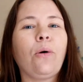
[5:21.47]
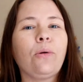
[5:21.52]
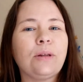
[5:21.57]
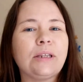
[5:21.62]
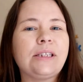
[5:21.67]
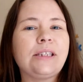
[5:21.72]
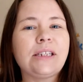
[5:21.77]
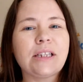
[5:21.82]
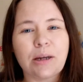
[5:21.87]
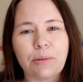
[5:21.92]

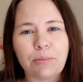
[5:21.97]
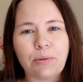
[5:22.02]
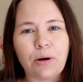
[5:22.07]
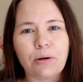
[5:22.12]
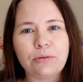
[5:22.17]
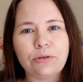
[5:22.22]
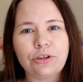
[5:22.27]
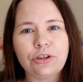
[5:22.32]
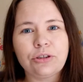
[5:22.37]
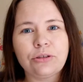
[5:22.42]
holistic
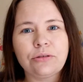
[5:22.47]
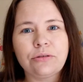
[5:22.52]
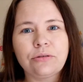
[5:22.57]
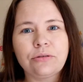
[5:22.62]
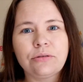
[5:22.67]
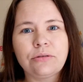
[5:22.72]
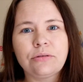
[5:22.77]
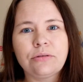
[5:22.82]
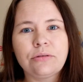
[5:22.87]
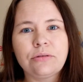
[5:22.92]
approach.
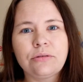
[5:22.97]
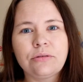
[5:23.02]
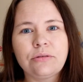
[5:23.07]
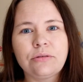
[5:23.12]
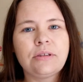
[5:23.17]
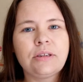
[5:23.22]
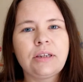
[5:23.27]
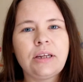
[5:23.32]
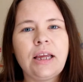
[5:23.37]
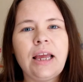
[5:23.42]

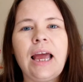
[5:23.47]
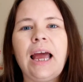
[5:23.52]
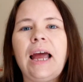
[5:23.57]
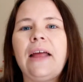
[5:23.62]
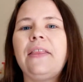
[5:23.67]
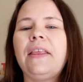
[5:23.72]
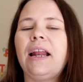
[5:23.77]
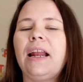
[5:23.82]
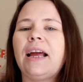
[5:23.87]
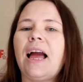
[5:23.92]

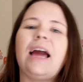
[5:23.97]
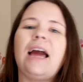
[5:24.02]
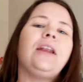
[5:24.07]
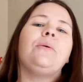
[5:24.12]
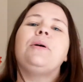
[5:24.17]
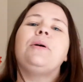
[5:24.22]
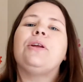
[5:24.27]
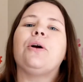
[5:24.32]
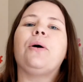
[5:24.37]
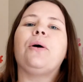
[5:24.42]
And then I kind
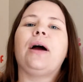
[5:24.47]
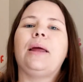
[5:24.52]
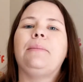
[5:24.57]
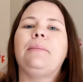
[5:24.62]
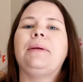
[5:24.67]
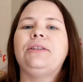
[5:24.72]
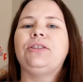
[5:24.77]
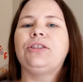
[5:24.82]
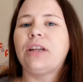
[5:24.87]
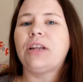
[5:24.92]
of want to go ahead
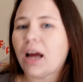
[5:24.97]
and mention